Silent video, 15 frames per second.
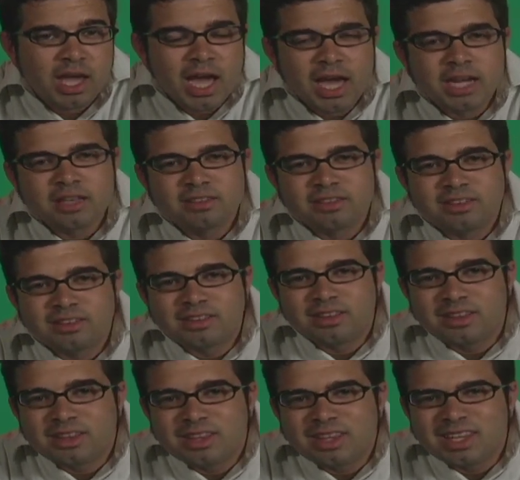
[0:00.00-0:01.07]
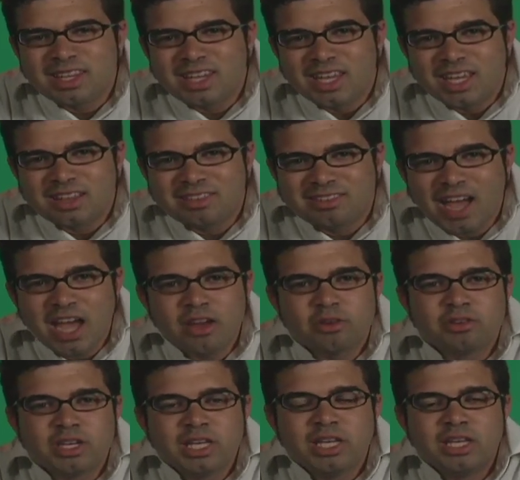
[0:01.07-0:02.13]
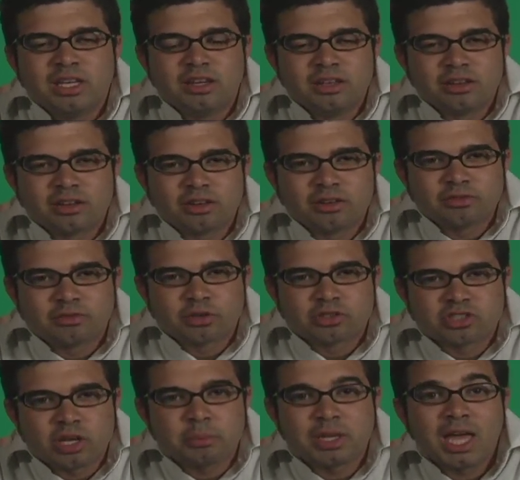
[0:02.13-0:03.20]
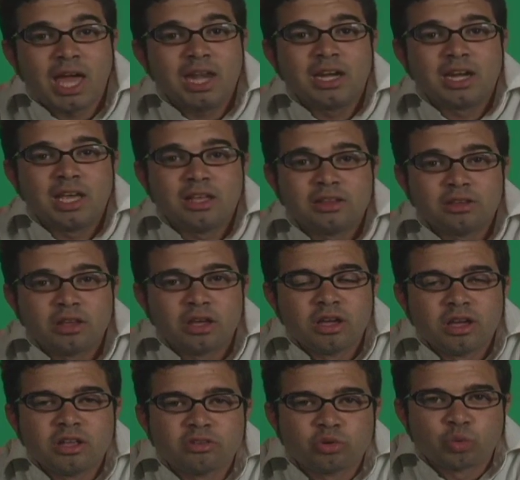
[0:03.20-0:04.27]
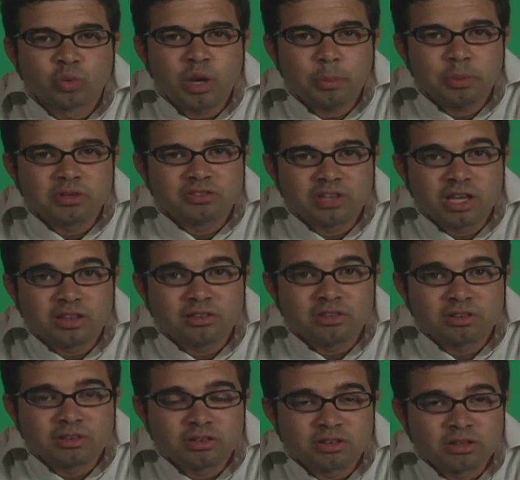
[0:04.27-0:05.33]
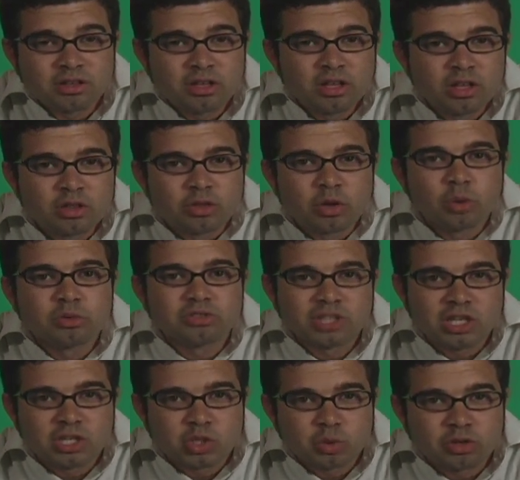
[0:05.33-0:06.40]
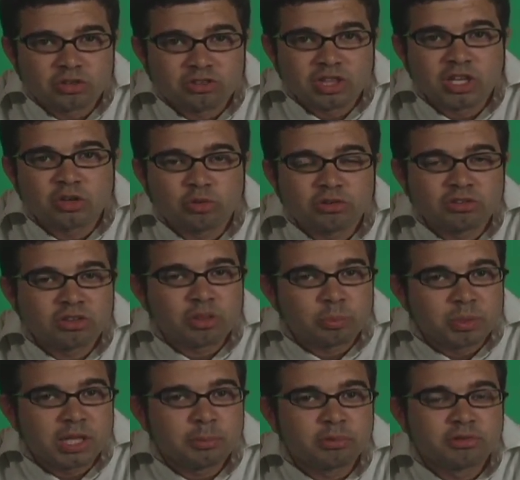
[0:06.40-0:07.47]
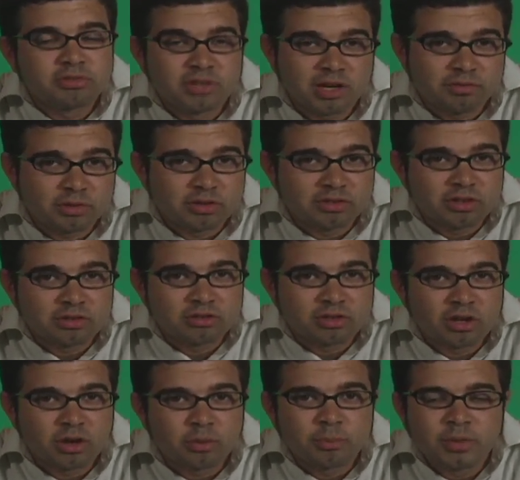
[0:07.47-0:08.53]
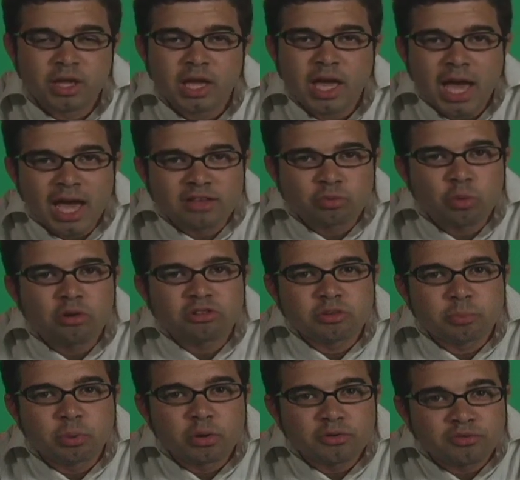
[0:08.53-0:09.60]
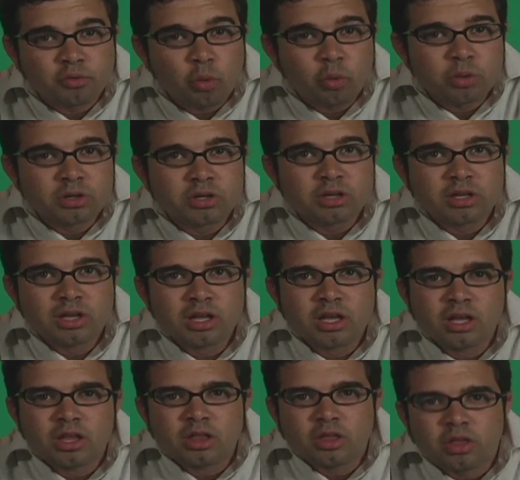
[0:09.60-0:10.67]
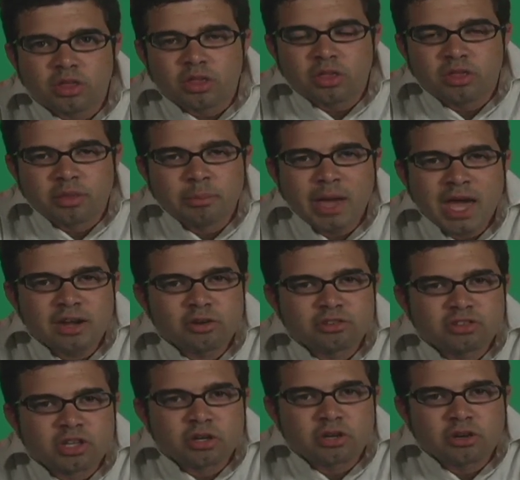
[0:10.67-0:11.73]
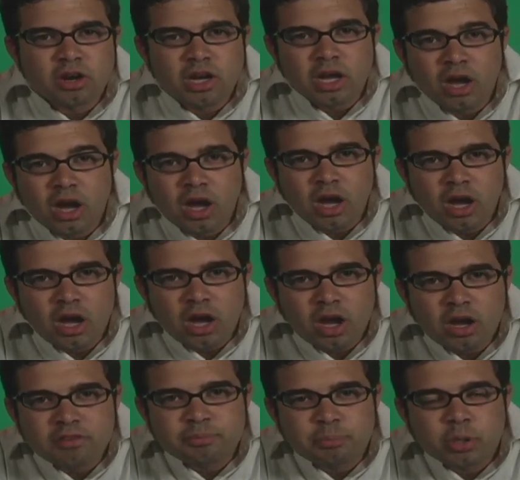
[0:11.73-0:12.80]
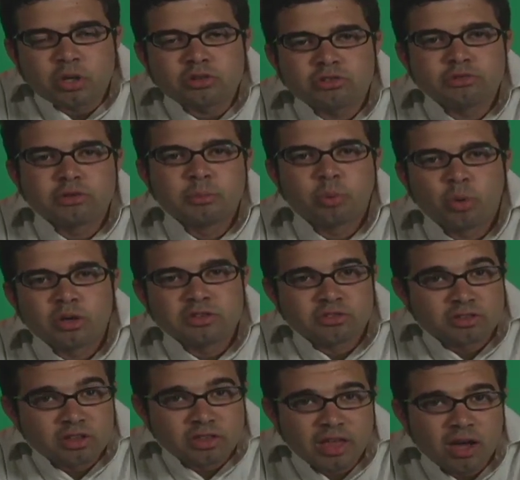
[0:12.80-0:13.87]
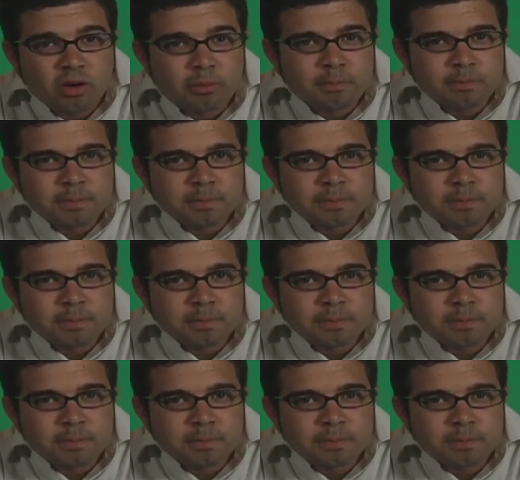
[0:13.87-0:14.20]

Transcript: And it's in dire need for some candidate to represent those interests, the interests of the people of San Francisco, as well as to put forward the matters that are of personal importance to them.